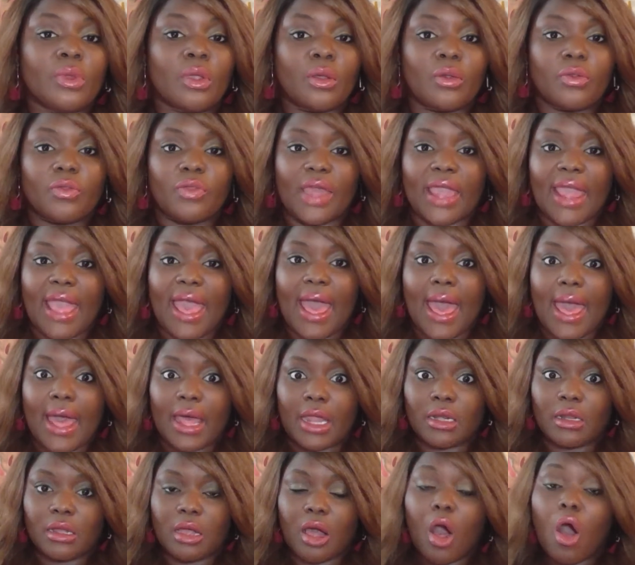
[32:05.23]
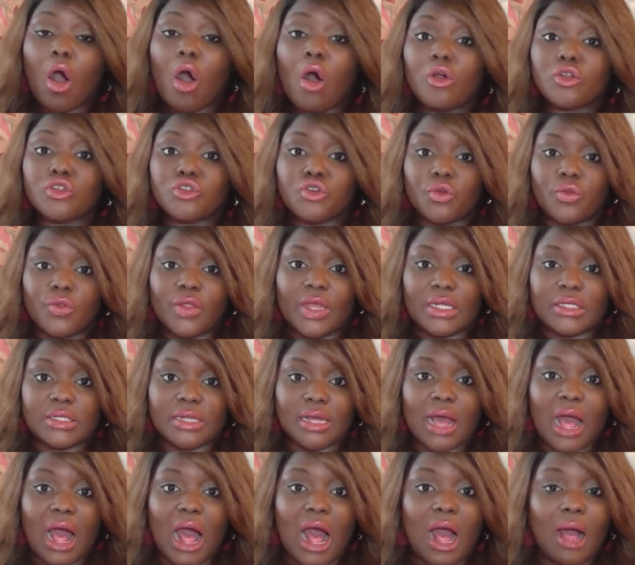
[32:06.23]
they had cultural things in
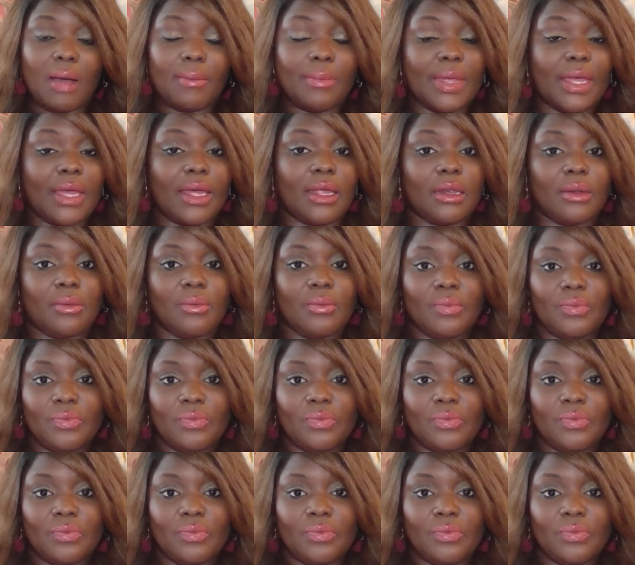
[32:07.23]
common